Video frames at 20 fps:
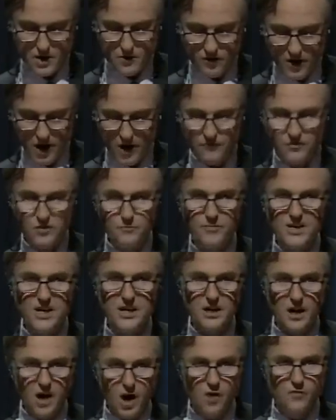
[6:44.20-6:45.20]
Far from
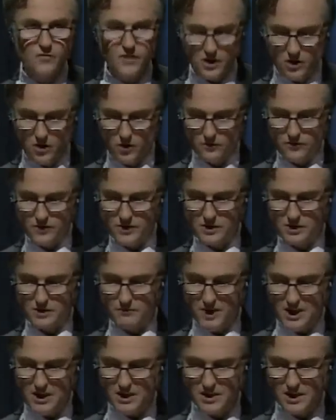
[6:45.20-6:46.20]
being
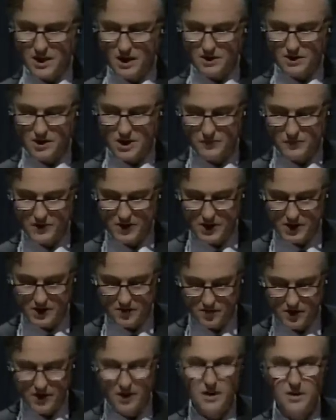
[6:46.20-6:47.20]
overconfident, many scientists
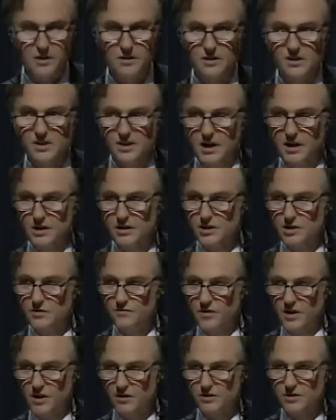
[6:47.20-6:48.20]
believe that science
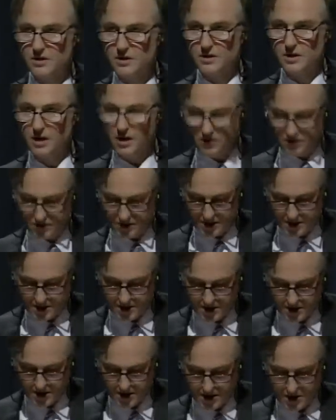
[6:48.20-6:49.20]
advances
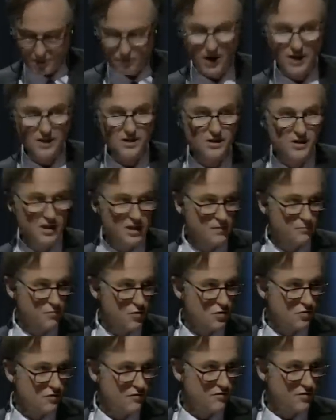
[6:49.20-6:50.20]
only by
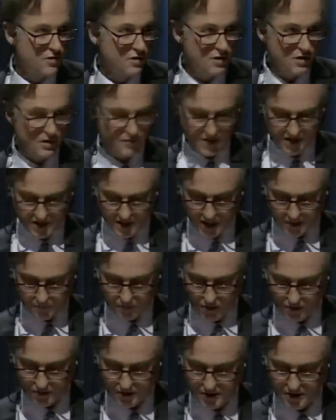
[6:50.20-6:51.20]
disproof of its
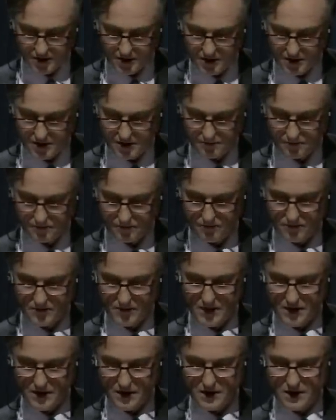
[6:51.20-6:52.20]
hypotheses.
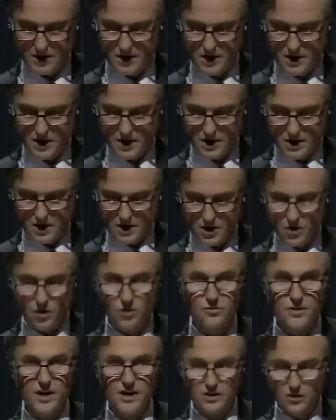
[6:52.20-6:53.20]

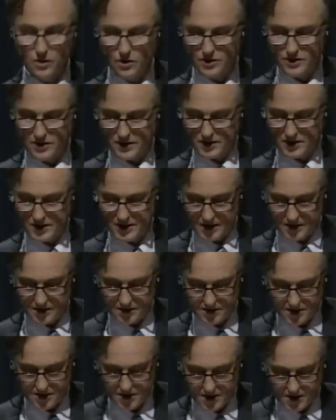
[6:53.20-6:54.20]
Konrad Lorenz
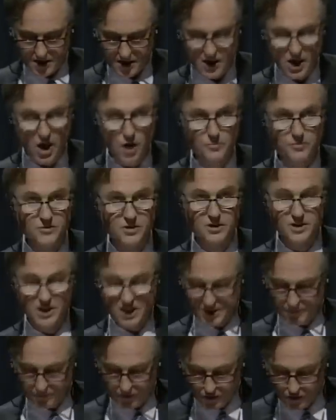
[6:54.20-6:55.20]
said he hoped to
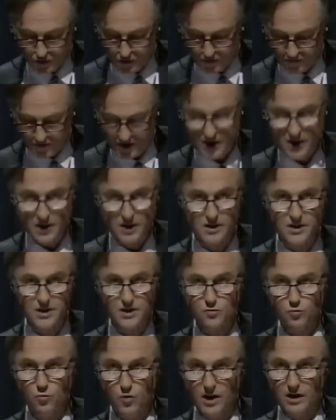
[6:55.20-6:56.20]
disprove at
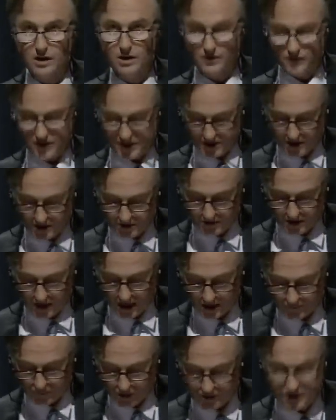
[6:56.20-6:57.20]
least one of his own
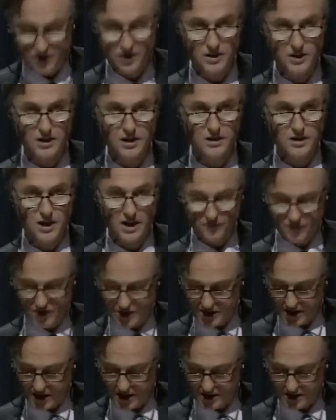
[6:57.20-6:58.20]
hypotheses every
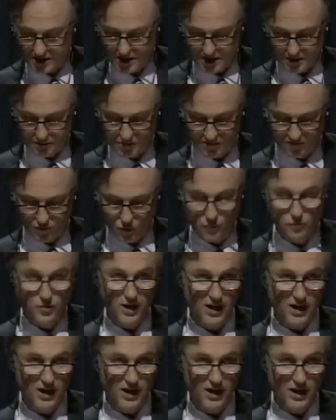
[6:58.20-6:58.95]
day before